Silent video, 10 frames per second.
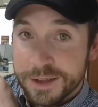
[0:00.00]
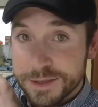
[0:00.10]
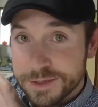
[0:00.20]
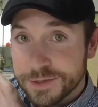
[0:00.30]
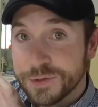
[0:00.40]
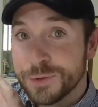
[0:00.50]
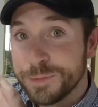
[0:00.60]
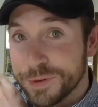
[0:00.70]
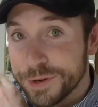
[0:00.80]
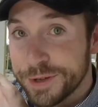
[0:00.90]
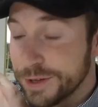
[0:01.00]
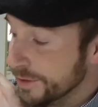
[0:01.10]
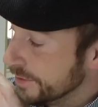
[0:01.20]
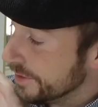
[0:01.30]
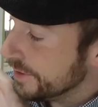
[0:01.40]
Super
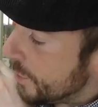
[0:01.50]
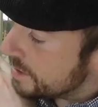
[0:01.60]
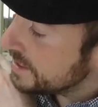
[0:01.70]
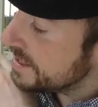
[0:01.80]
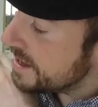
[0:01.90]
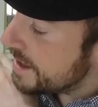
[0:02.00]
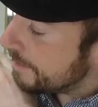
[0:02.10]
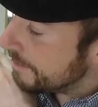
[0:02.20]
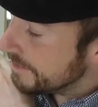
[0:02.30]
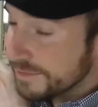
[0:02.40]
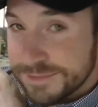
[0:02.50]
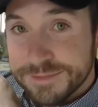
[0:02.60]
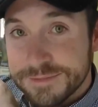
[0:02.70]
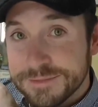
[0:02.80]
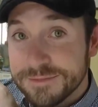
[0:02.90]
cute. What's up?
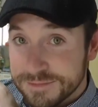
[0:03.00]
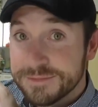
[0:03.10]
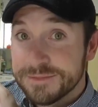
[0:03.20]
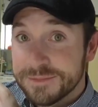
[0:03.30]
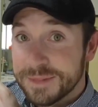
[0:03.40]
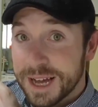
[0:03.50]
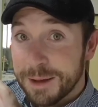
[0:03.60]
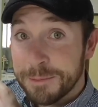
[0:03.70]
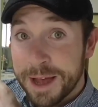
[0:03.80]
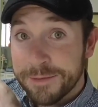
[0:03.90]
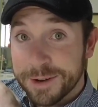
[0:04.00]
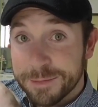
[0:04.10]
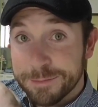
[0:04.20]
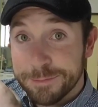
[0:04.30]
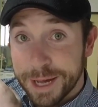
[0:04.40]
I'm having a
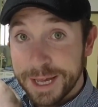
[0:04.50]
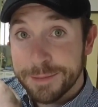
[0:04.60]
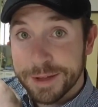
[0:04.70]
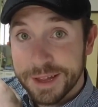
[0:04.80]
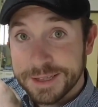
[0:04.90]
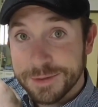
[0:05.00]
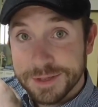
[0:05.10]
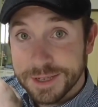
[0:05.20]
baby, that's what's